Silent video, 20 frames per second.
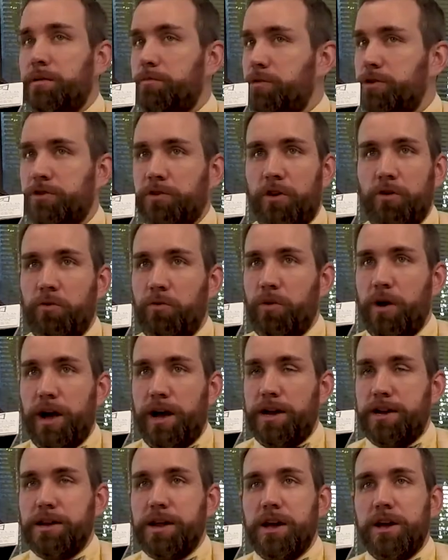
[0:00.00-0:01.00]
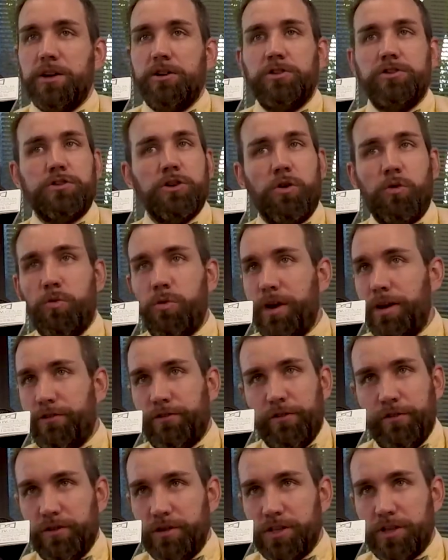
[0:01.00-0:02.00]
But don't wait. Don't wait
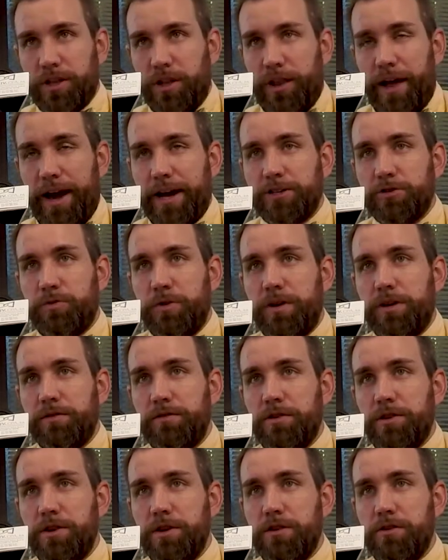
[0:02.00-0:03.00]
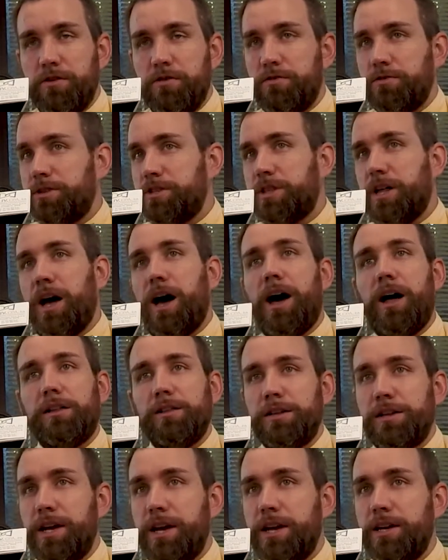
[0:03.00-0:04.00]
till it's the last week of the year or it's the
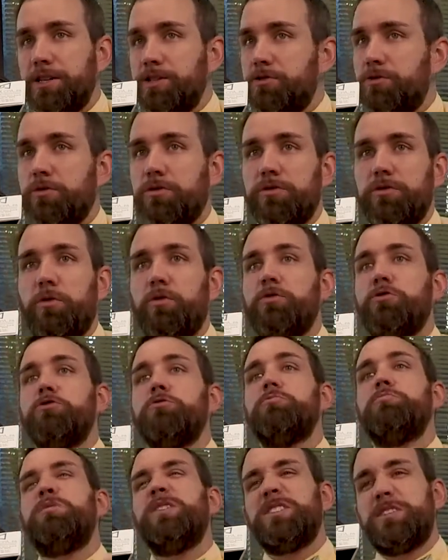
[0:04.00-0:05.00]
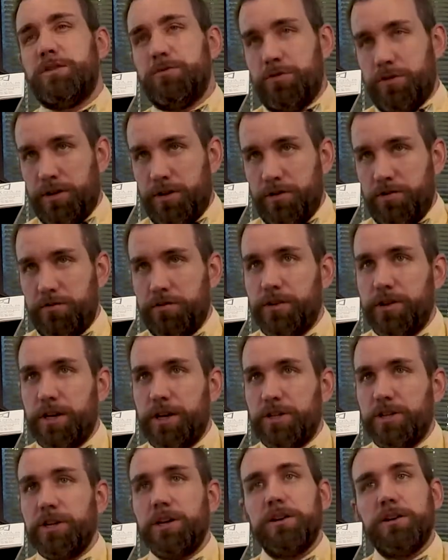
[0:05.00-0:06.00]
holidays or you're busy with other
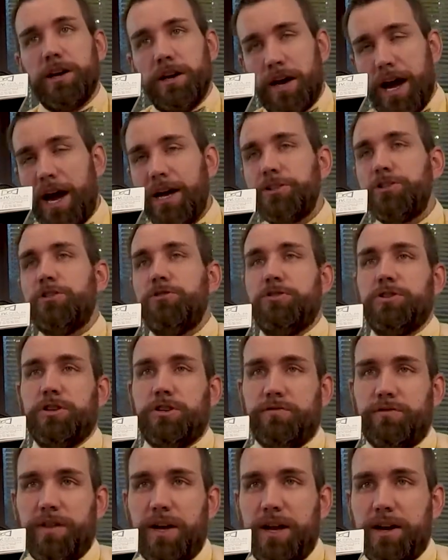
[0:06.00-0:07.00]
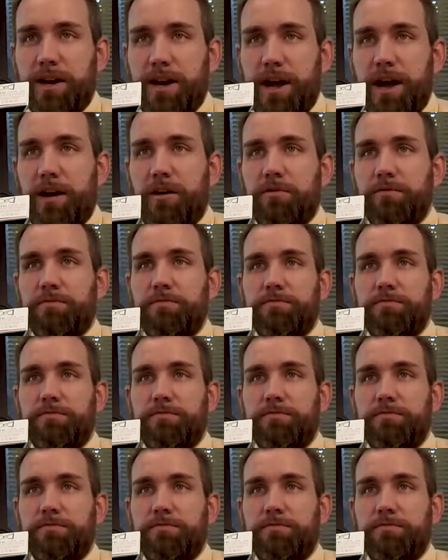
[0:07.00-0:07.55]
things. Ask yourself that now.